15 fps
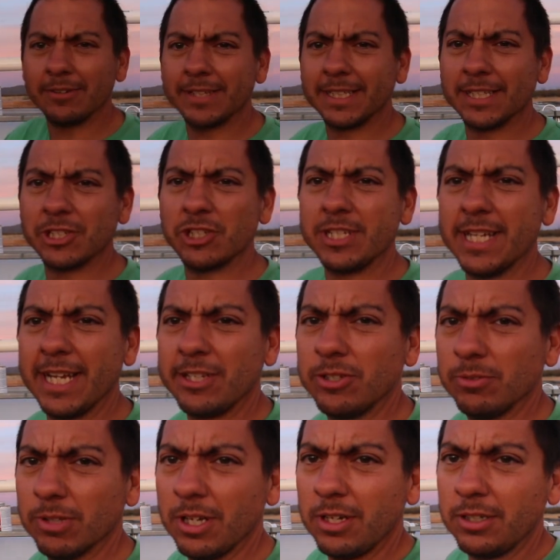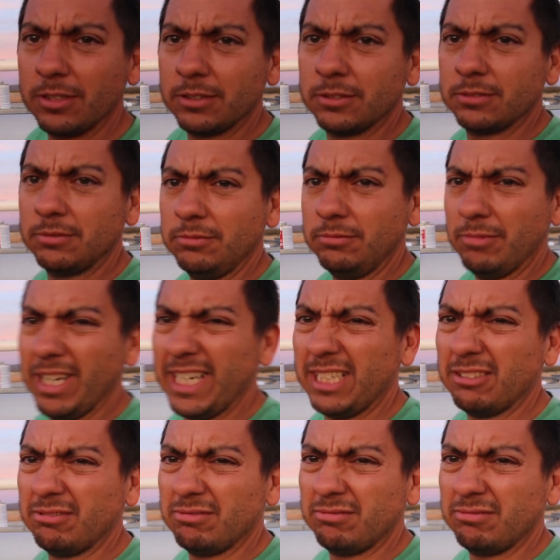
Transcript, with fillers: don't think this should take too long, right?